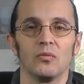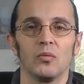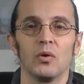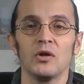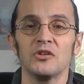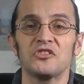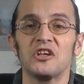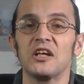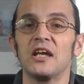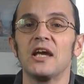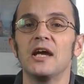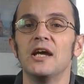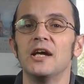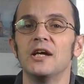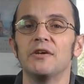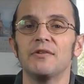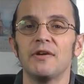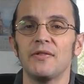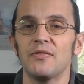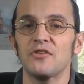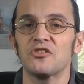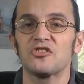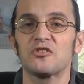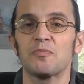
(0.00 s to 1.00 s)
Once a
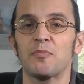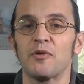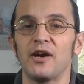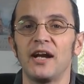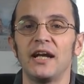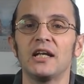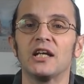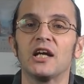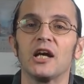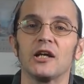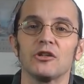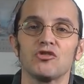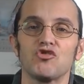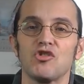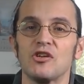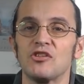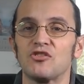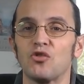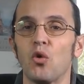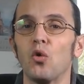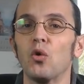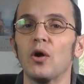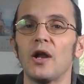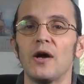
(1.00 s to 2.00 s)
year in the spring,
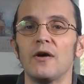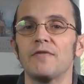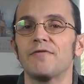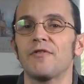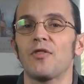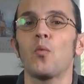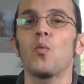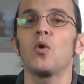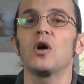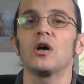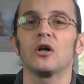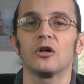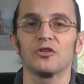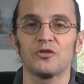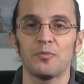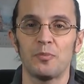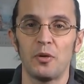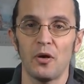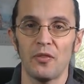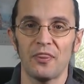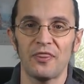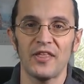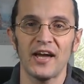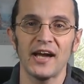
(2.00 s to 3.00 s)
countries all over the
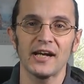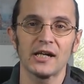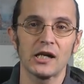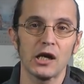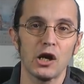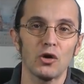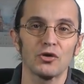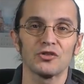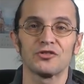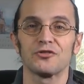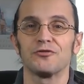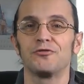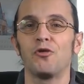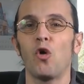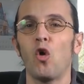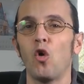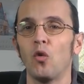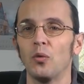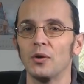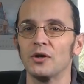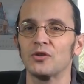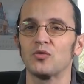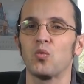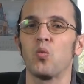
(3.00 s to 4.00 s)
world put their clocks
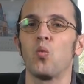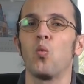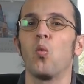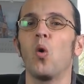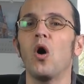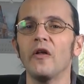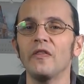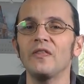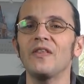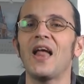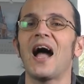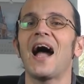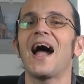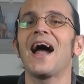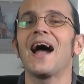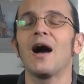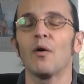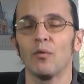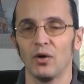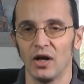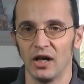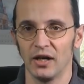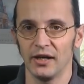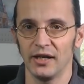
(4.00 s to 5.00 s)
forward 1
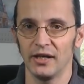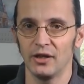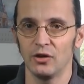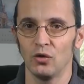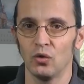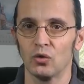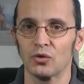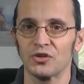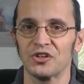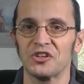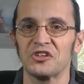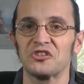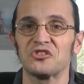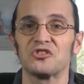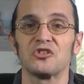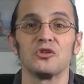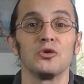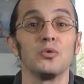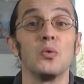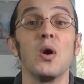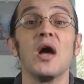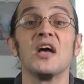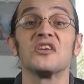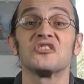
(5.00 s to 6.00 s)
hour in order
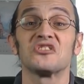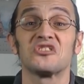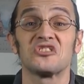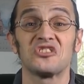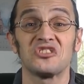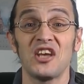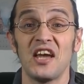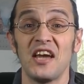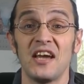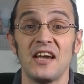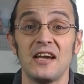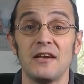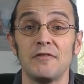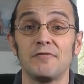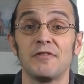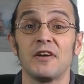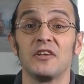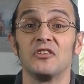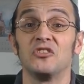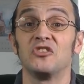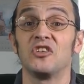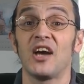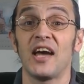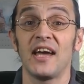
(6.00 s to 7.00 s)
to
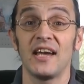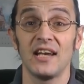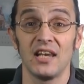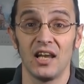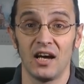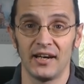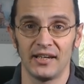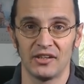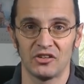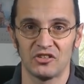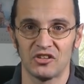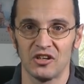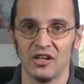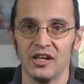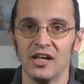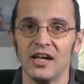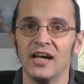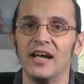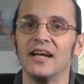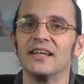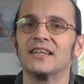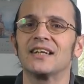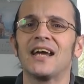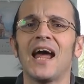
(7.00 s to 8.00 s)
save daylight.
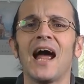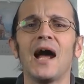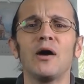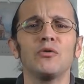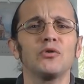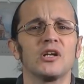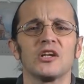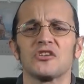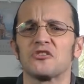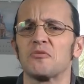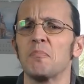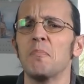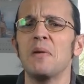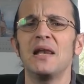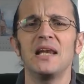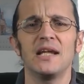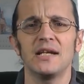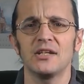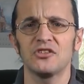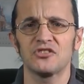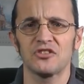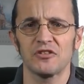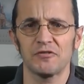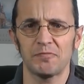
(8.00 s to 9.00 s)
Countless
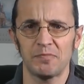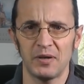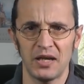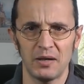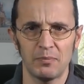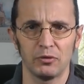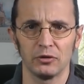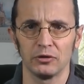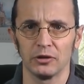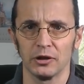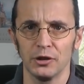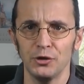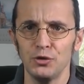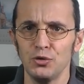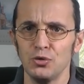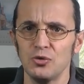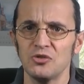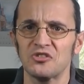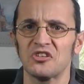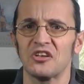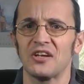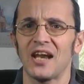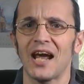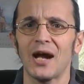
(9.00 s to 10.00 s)
millions of people
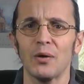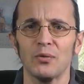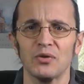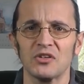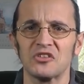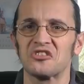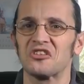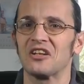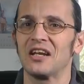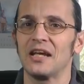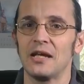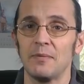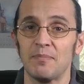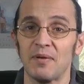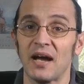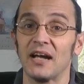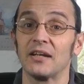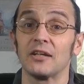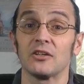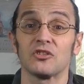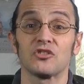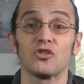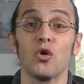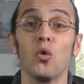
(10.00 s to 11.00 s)
lose an hour's sleep,
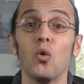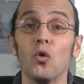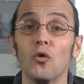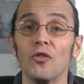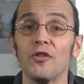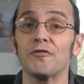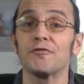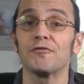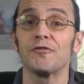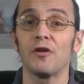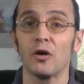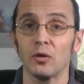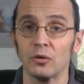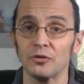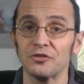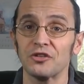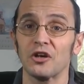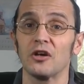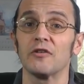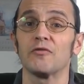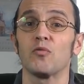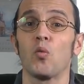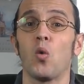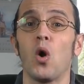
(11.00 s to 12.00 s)
and it's all the
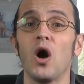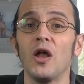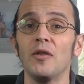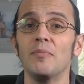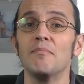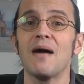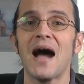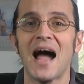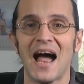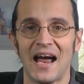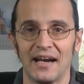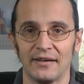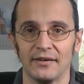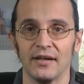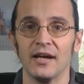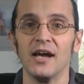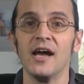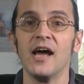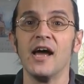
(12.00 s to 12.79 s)
fault of one man,